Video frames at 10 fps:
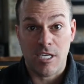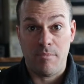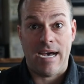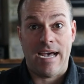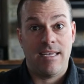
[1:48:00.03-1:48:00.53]
to
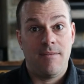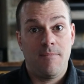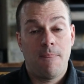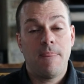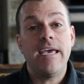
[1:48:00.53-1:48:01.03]
buy it
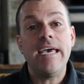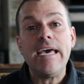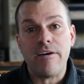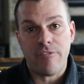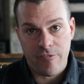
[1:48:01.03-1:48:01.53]

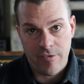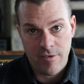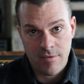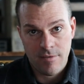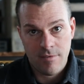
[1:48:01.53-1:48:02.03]
if
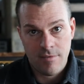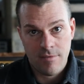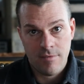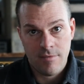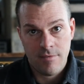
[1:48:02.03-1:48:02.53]

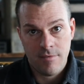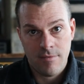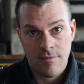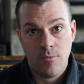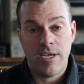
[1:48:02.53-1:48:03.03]

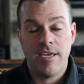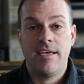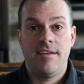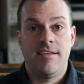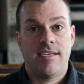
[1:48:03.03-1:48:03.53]
we can
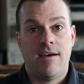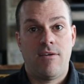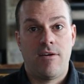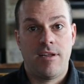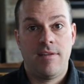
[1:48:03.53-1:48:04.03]
get a discount
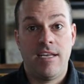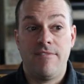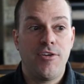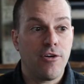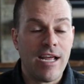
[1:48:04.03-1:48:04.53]
on it. And
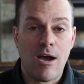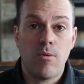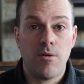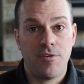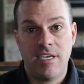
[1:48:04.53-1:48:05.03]
if you're not
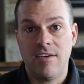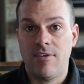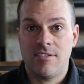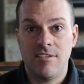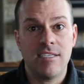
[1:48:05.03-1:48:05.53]
willing to give
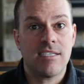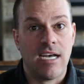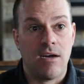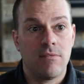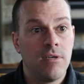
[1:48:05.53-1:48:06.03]
us a
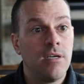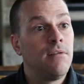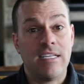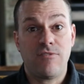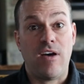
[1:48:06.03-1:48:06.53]
discount,
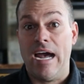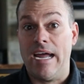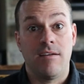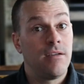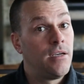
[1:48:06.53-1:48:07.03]
that's
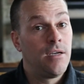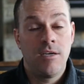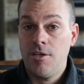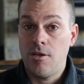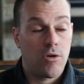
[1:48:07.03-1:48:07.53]
fine.
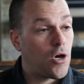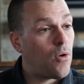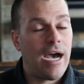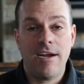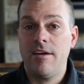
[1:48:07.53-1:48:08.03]
Go
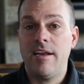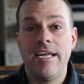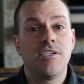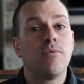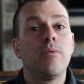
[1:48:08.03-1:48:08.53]
hire an
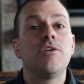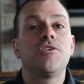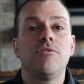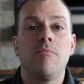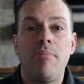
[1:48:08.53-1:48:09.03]
agent. We
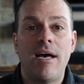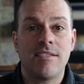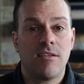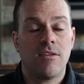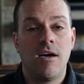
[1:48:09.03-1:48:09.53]
wish you the
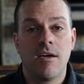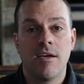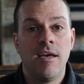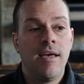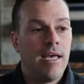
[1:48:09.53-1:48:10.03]
best of luck.
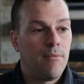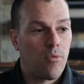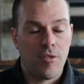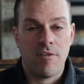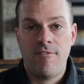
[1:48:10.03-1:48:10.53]
And
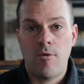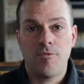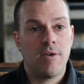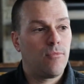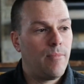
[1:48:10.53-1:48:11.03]
we're on the phone
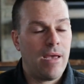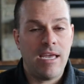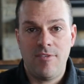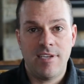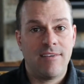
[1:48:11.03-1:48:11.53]
with them. We may
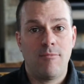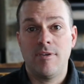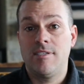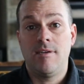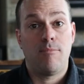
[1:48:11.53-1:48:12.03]
even give them
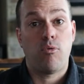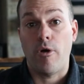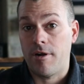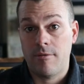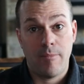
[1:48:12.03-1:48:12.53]
a
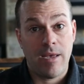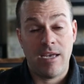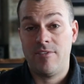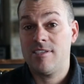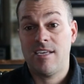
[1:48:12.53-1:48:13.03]
pointer. We may
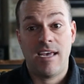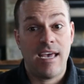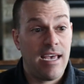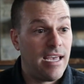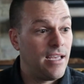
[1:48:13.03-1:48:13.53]
even say,
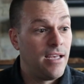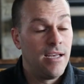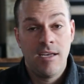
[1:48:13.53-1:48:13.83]
hey,